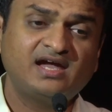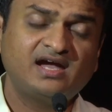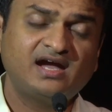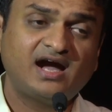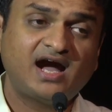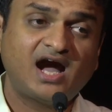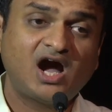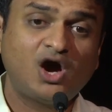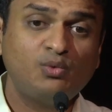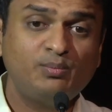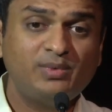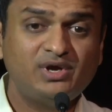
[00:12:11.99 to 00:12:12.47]

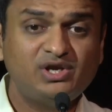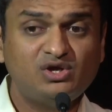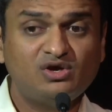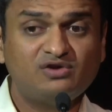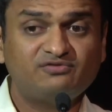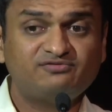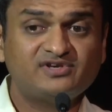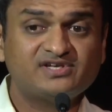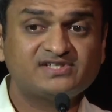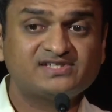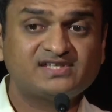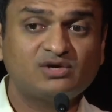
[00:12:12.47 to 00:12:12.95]
how many
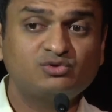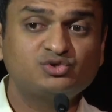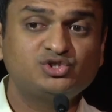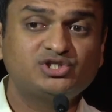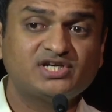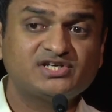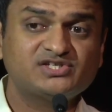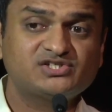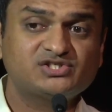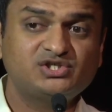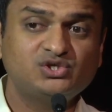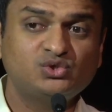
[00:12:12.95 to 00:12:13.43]
of us have
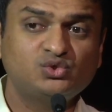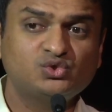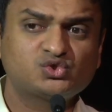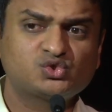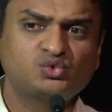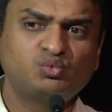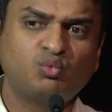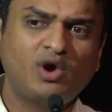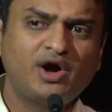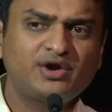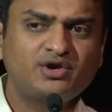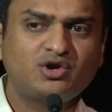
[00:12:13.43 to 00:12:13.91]
just
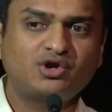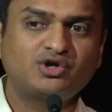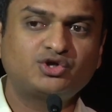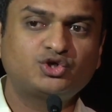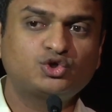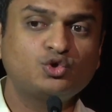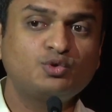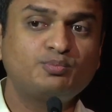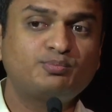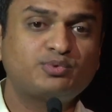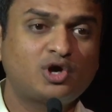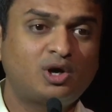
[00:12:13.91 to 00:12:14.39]
used one or
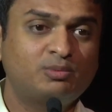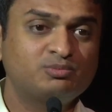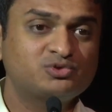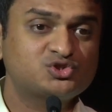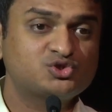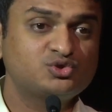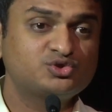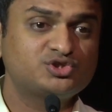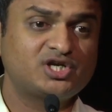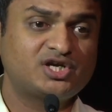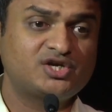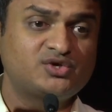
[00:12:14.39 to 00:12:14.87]
two prompts
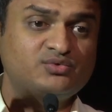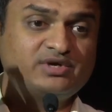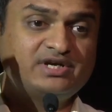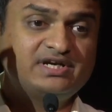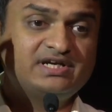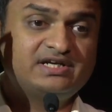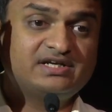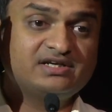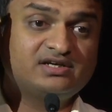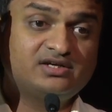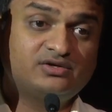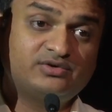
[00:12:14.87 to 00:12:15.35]
to
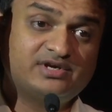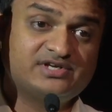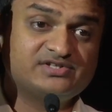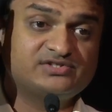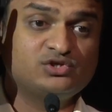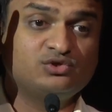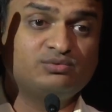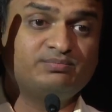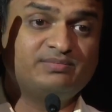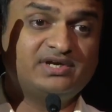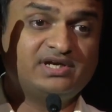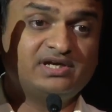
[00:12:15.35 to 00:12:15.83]
generate
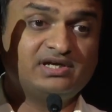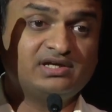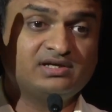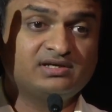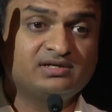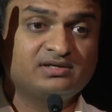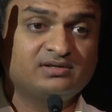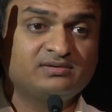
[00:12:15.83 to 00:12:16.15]
resume?